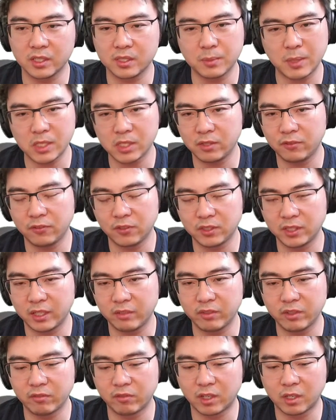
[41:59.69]
especially for
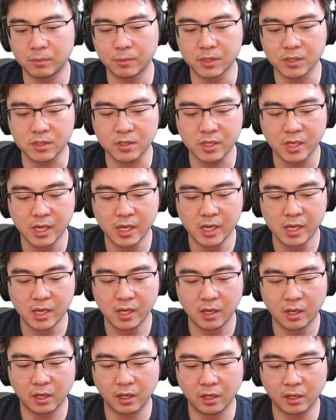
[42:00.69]
dev environments
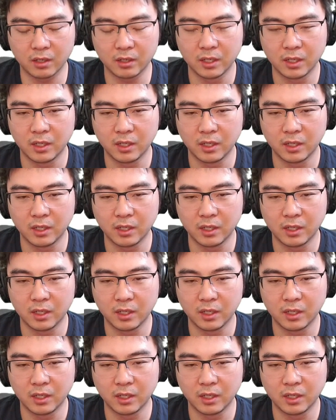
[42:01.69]
and